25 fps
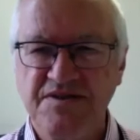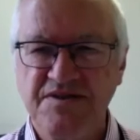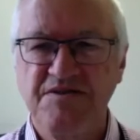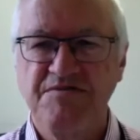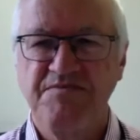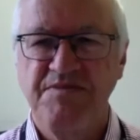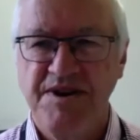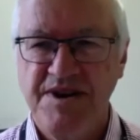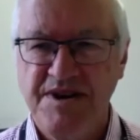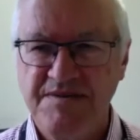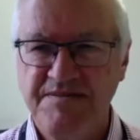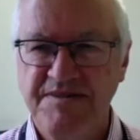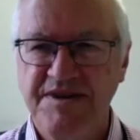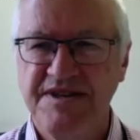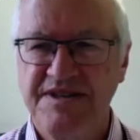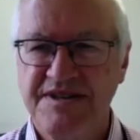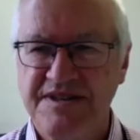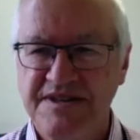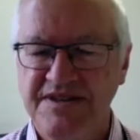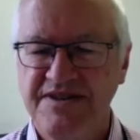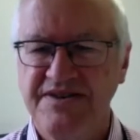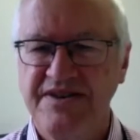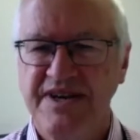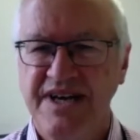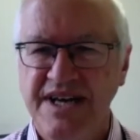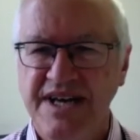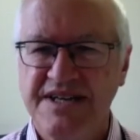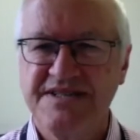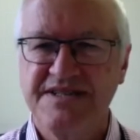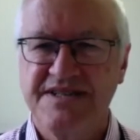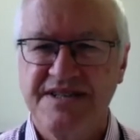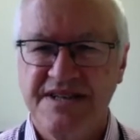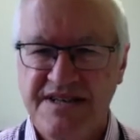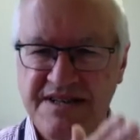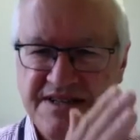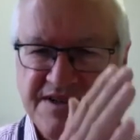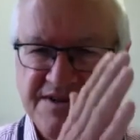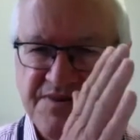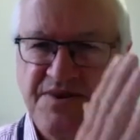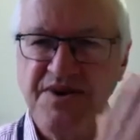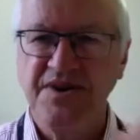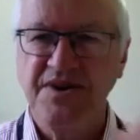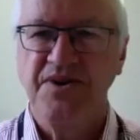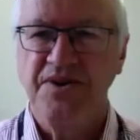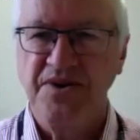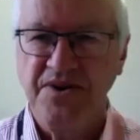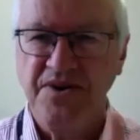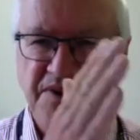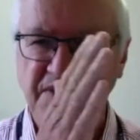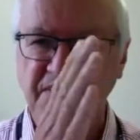the Permian and Triassic that were
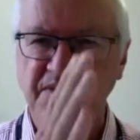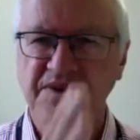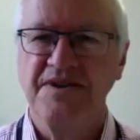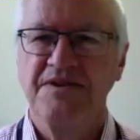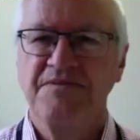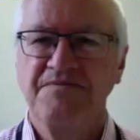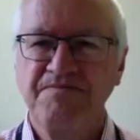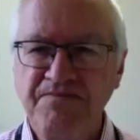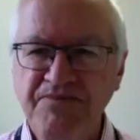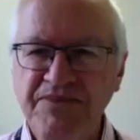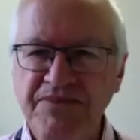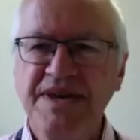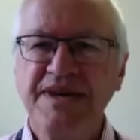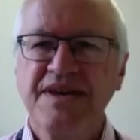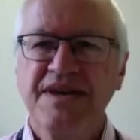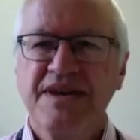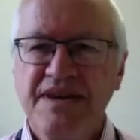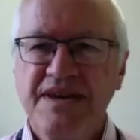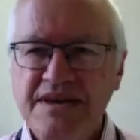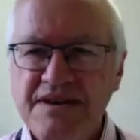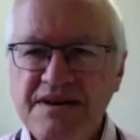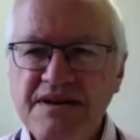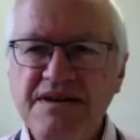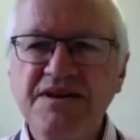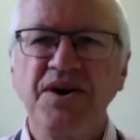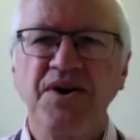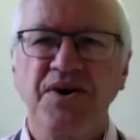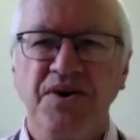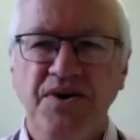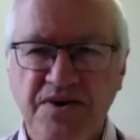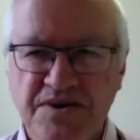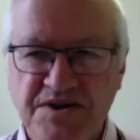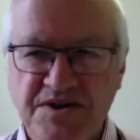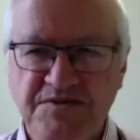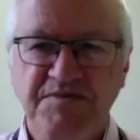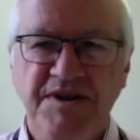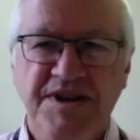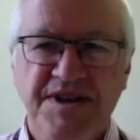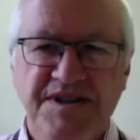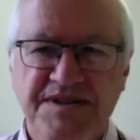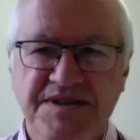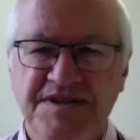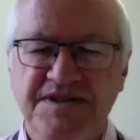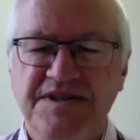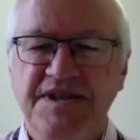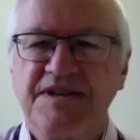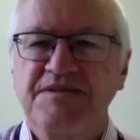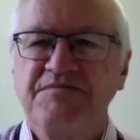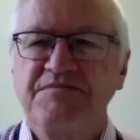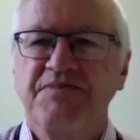all caused by the
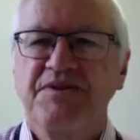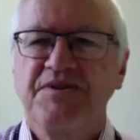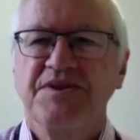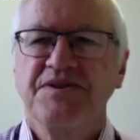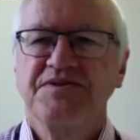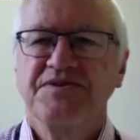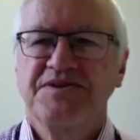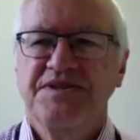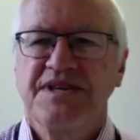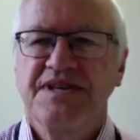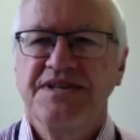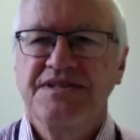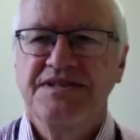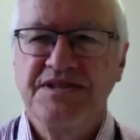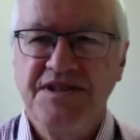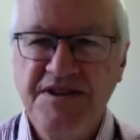same process.